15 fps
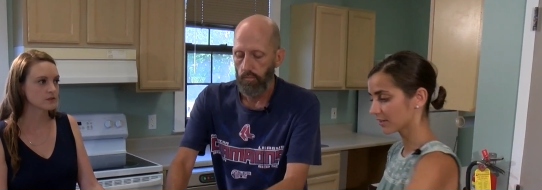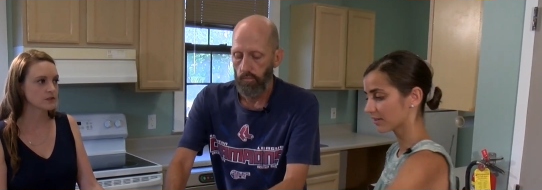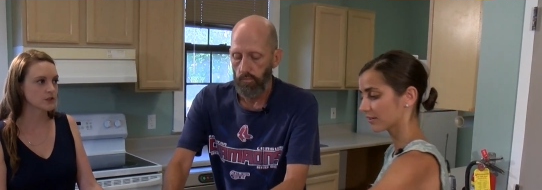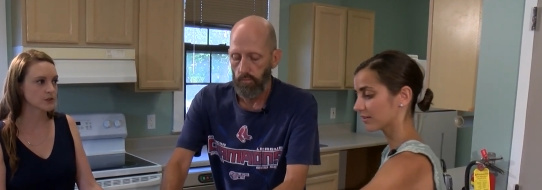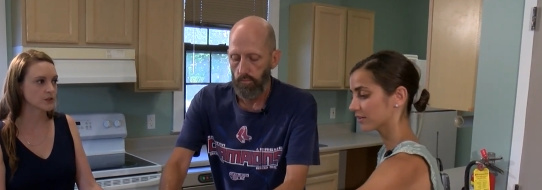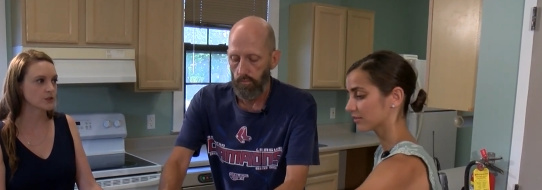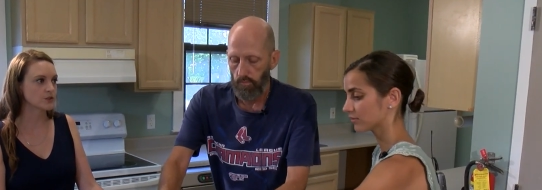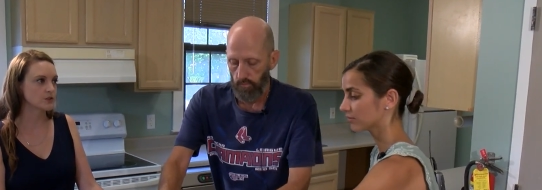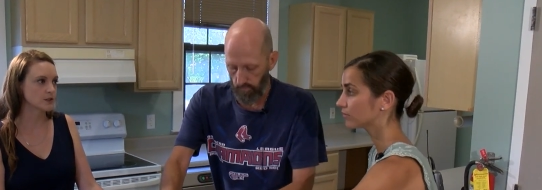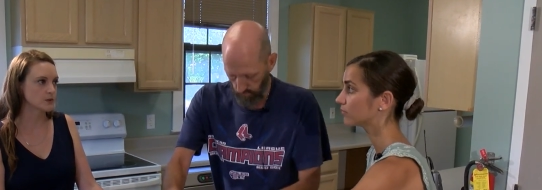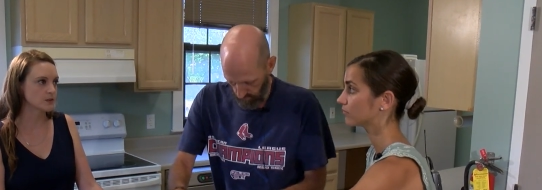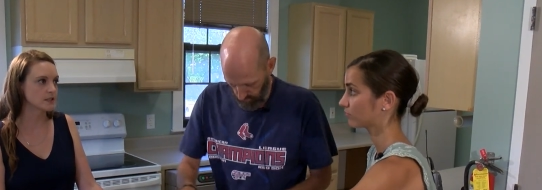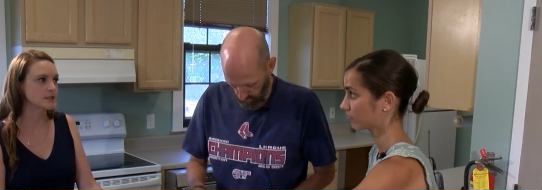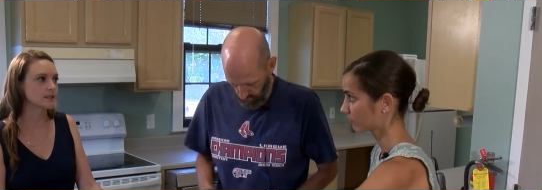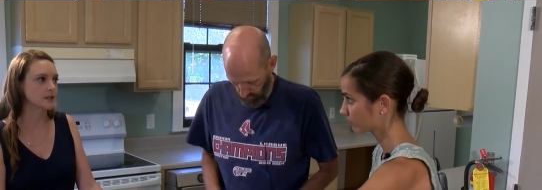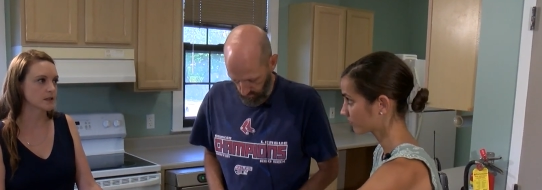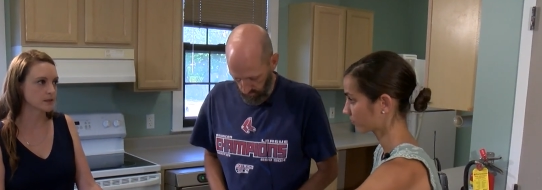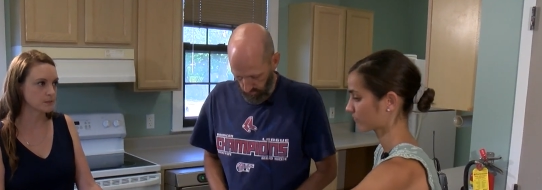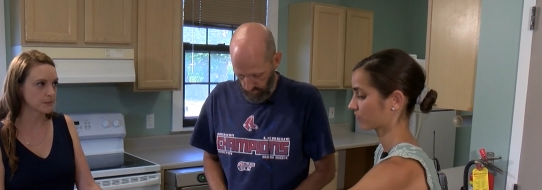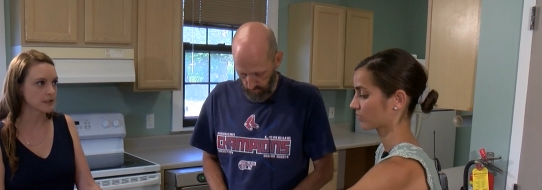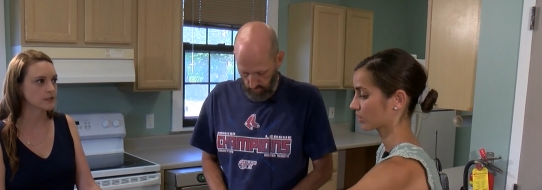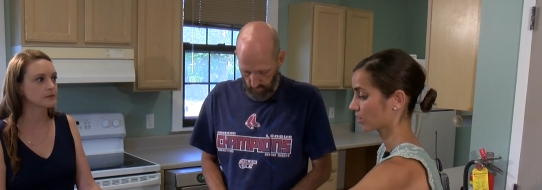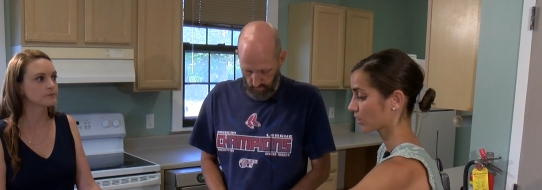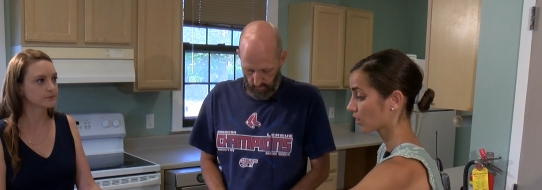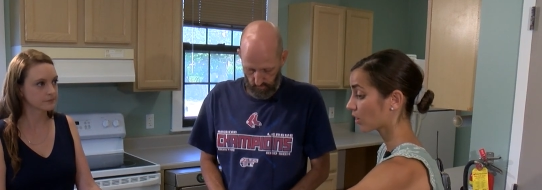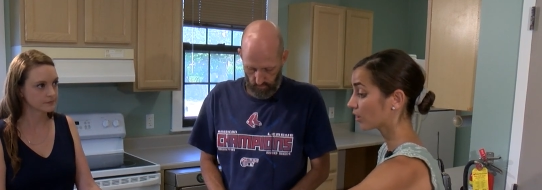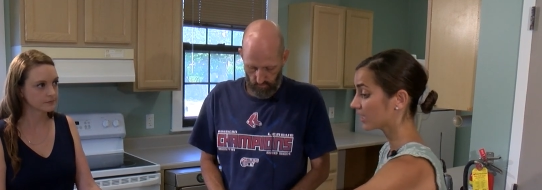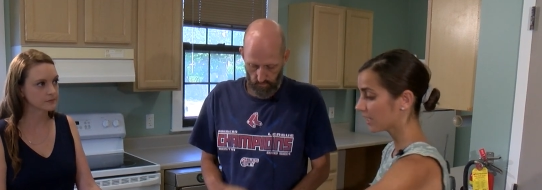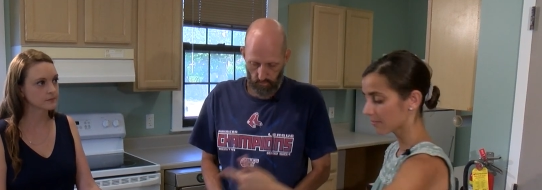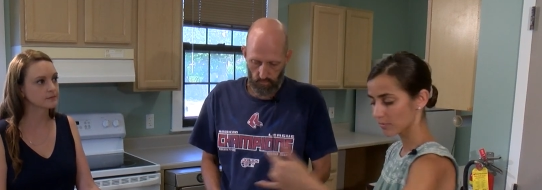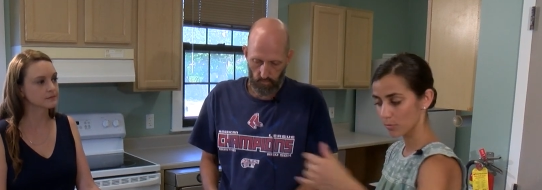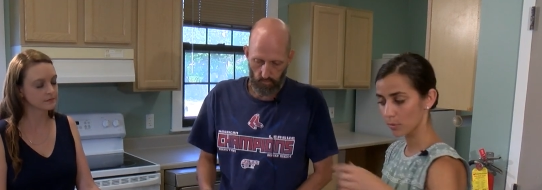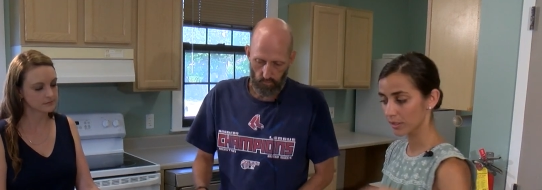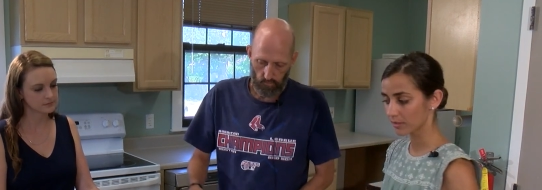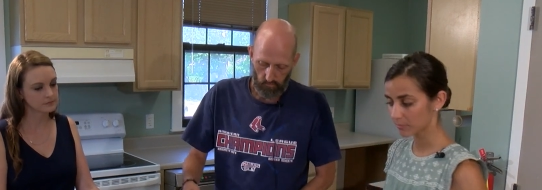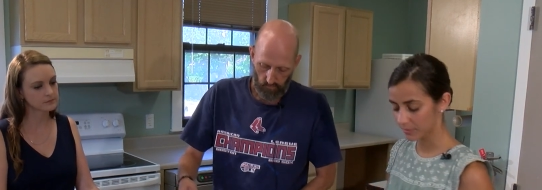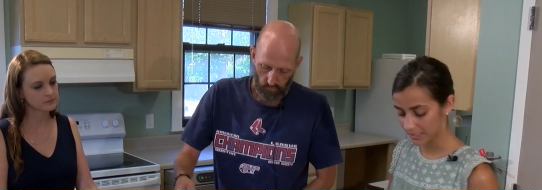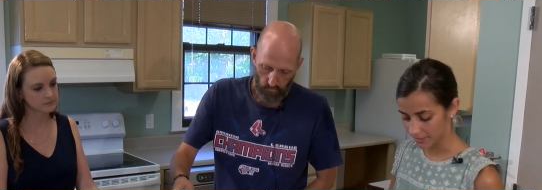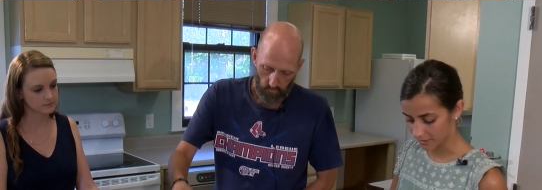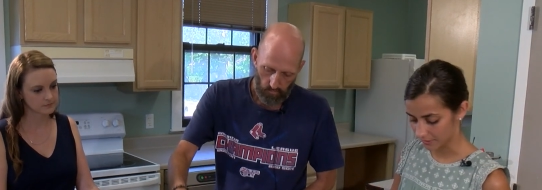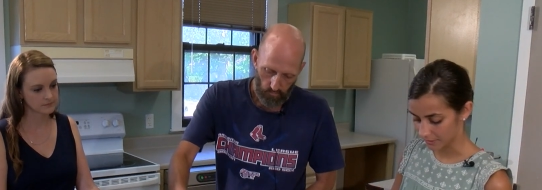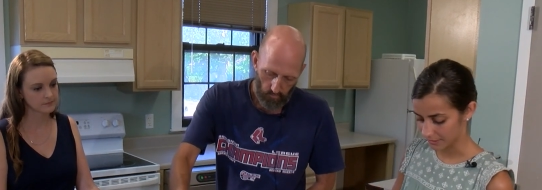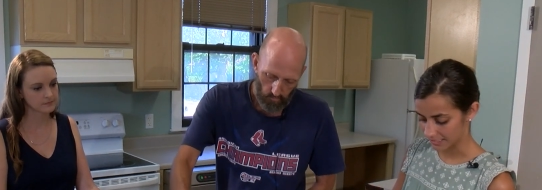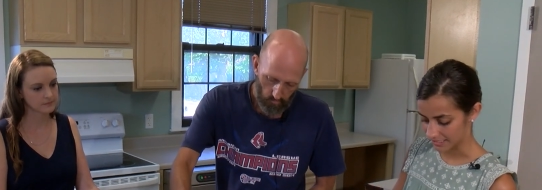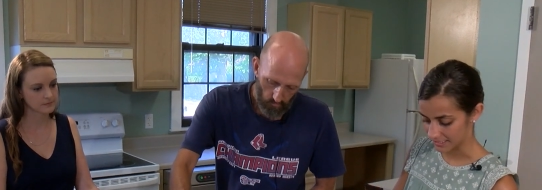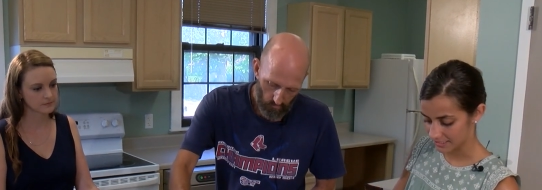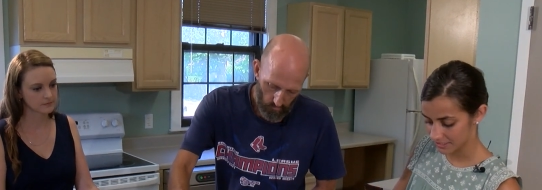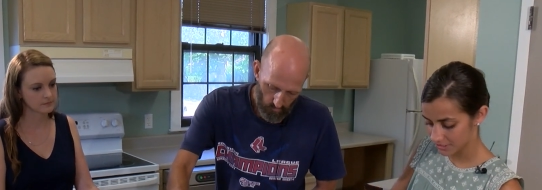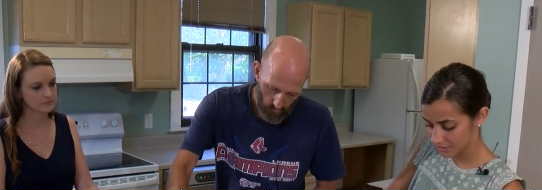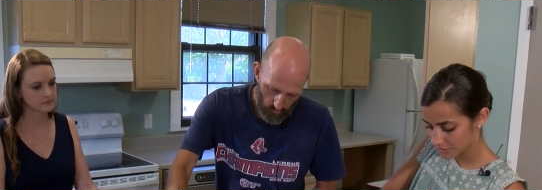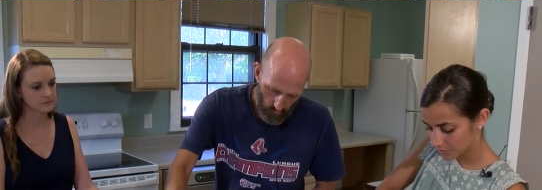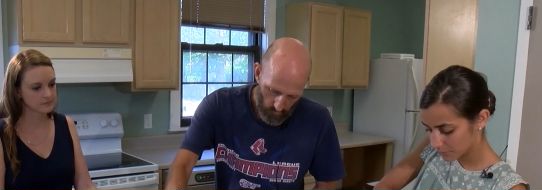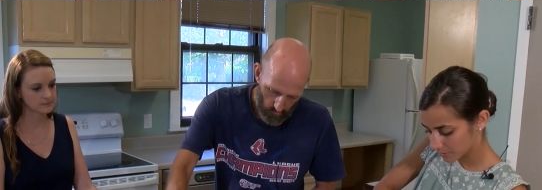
Speaker 1: So you could use those instead of the Yep, or in, or in addition to